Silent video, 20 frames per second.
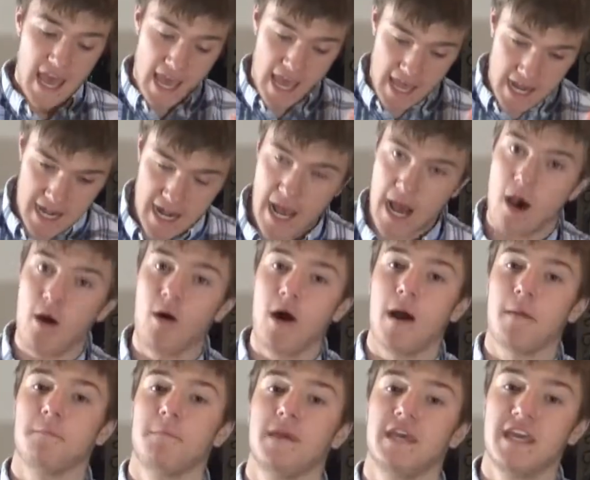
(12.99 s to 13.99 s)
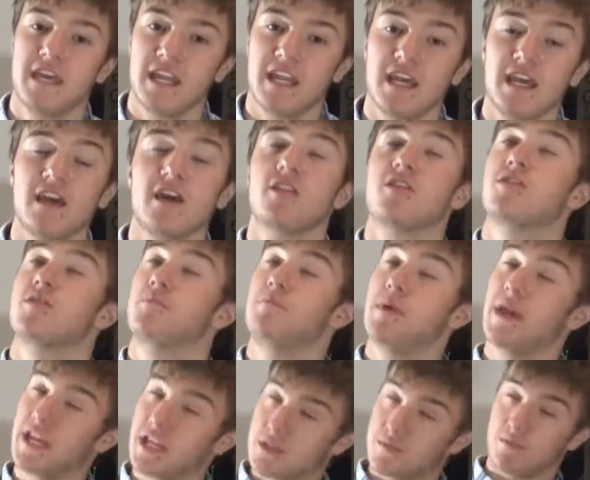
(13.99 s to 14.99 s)
and now I'm beginning the
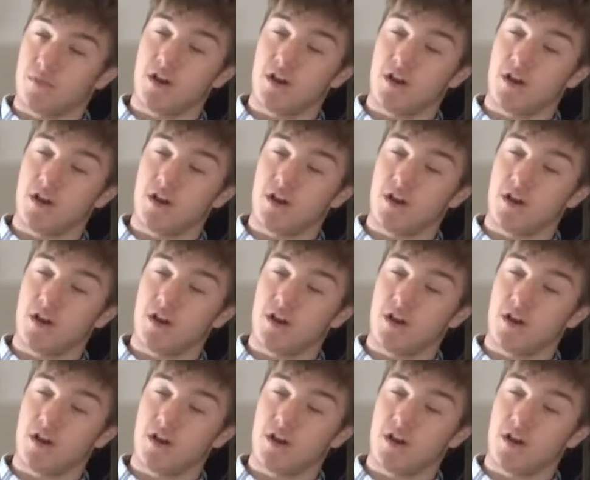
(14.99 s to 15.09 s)
biggest